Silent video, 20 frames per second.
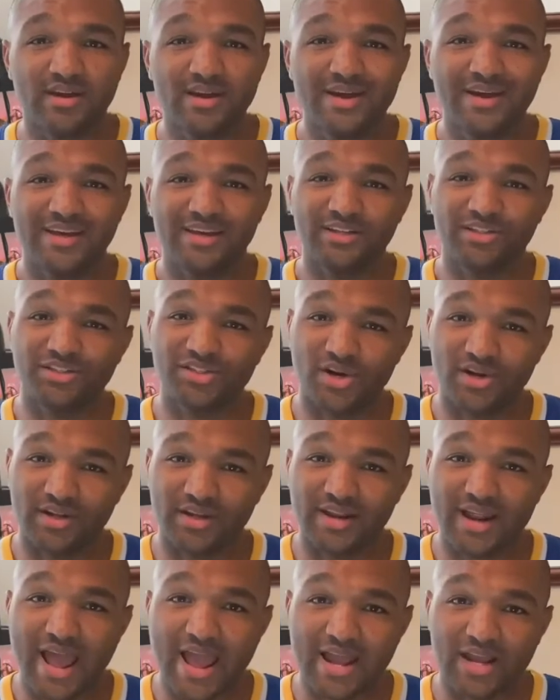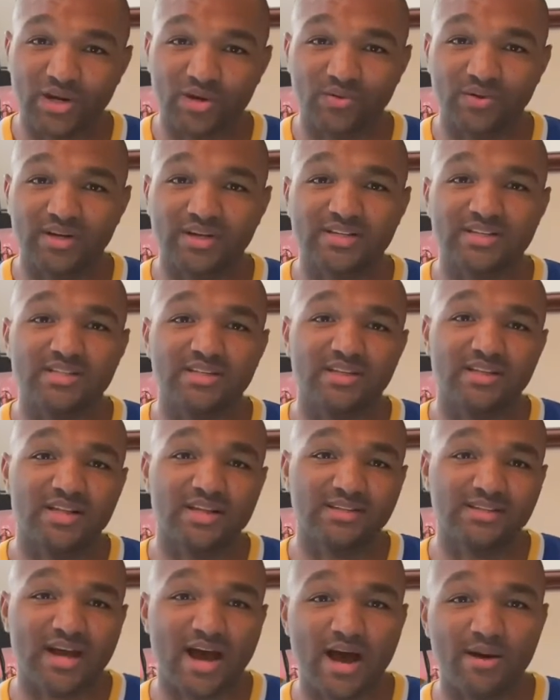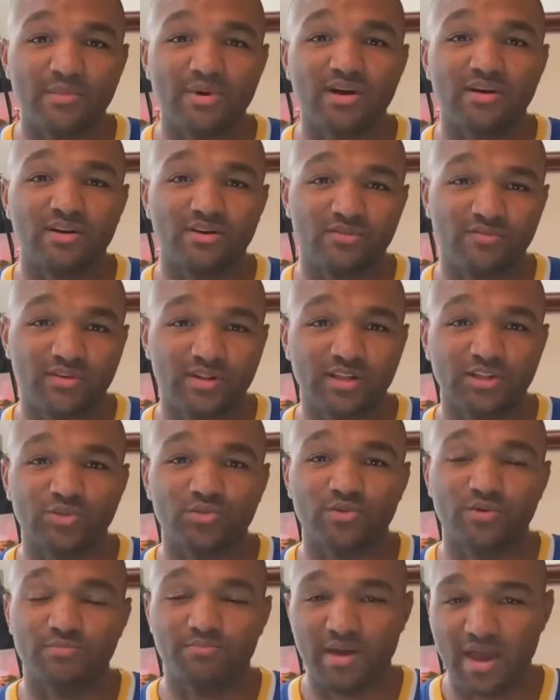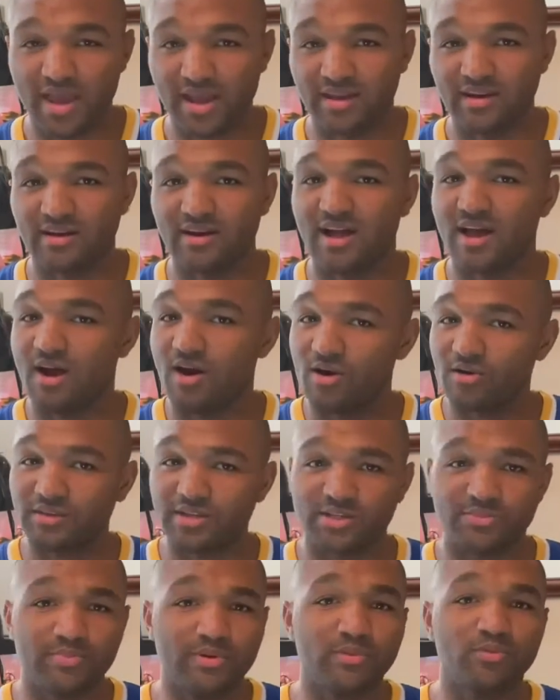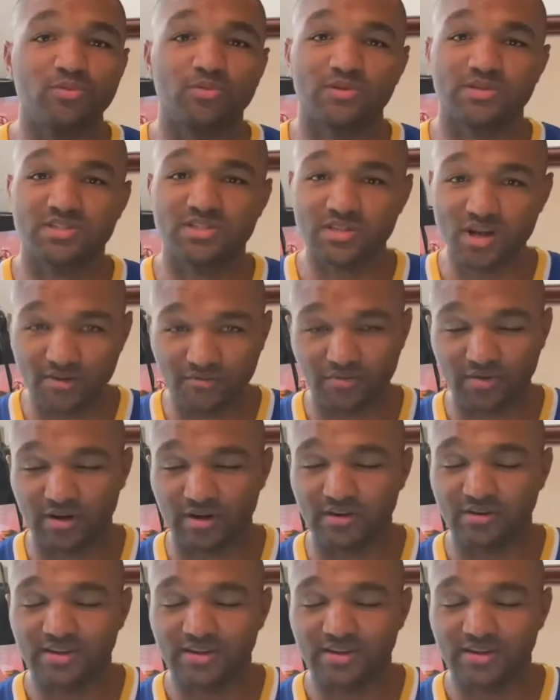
He's starting to get angry to see that Tama and her village were in pain and all these people were suffering. You